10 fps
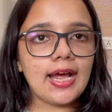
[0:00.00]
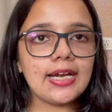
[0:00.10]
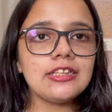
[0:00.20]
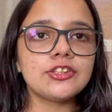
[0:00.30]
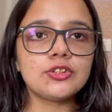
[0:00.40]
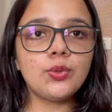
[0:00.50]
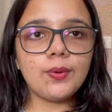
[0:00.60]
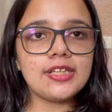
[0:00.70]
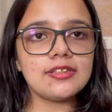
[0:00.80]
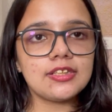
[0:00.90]
and
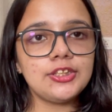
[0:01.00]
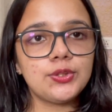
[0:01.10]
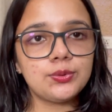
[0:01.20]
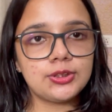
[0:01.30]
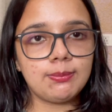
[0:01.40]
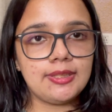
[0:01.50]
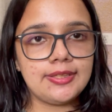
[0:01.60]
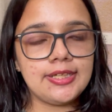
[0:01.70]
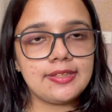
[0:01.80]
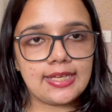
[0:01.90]
doing the
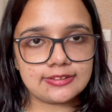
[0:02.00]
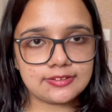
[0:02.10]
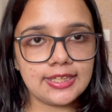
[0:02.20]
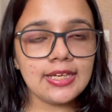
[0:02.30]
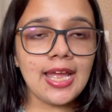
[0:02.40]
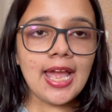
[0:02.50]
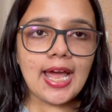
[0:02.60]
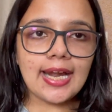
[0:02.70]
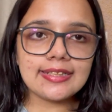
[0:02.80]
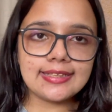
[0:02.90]
usability testing
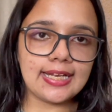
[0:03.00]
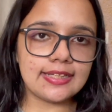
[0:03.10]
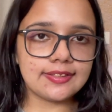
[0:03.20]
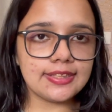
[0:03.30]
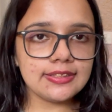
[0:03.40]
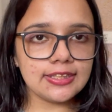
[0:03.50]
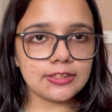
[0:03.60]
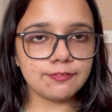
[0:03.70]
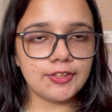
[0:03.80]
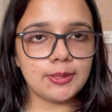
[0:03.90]
and gathering
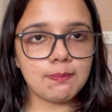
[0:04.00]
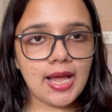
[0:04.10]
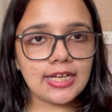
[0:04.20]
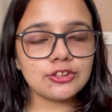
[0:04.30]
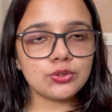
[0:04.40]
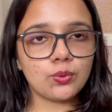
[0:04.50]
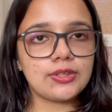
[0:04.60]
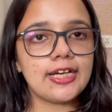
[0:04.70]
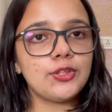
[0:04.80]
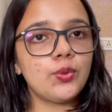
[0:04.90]
their feedback
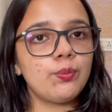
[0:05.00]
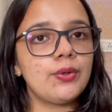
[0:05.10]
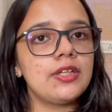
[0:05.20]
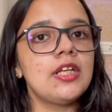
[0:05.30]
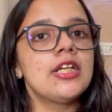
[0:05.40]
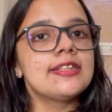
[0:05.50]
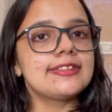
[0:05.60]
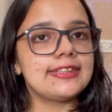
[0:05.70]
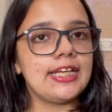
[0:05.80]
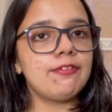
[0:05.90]
so that you will
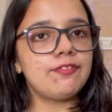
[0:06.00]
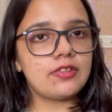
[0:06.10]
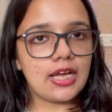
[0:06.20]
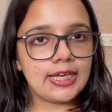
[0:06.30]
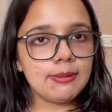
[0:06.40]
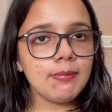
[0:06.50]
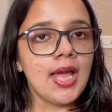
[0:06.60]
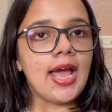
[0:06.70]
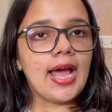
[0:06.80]
save time